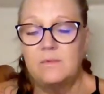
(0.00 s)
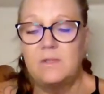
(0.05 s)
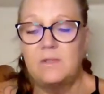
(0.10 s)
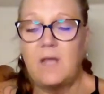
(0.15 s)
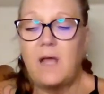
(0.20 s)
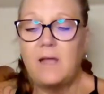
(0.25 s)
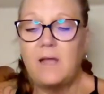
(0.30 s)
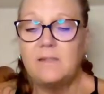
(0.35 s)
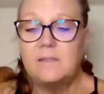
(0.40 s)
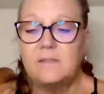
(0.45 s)

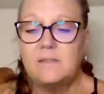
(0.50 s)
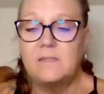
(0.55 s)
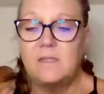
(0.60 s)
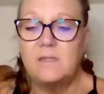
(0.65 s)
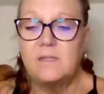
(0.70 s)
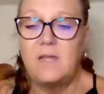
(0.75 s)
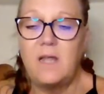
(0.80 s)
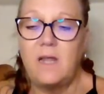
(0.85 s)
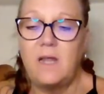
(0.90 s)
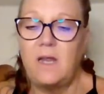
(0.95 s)
That's the
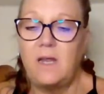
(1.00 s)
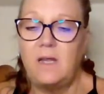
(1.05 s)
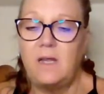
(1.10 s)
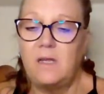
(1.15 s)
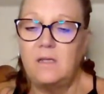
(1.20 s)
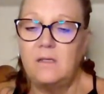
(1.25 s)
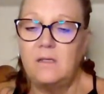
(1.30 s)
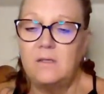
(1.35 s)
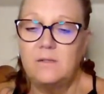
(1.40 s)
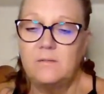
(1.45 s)

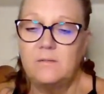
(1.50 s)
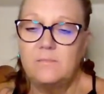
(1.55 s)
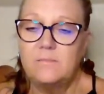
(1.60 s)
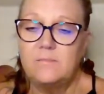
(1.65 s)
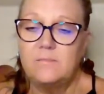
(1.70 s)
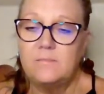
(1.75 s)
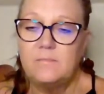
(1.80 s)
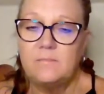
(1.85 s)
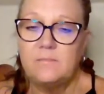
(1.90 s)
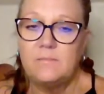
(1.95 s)
thing.
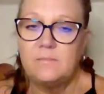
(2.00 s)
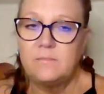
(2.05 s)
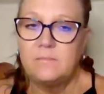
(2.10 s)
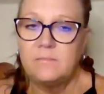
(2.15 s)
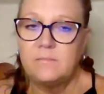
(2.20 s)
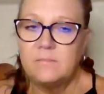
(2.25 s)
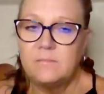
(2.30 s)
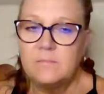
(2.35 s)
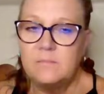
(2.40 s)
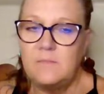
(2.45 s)

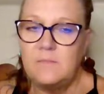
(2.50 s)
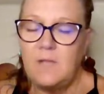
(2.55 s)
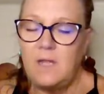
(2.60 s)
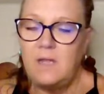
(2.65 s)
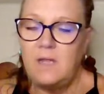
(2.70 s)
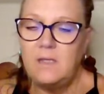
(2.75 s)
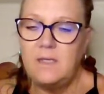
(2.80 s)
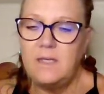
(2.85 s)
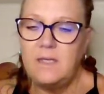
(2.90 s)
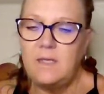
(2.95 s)

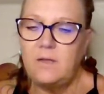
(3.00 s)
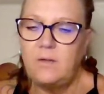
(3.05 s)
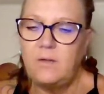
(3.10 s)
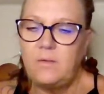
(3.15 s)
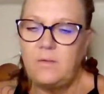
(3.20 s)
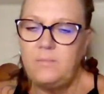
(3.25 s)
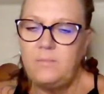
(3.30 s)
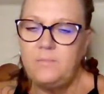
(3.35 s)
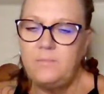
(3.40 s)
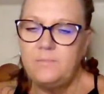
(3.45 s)
Hey,
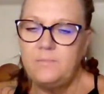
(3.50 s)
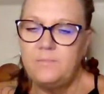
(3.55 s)
Kim.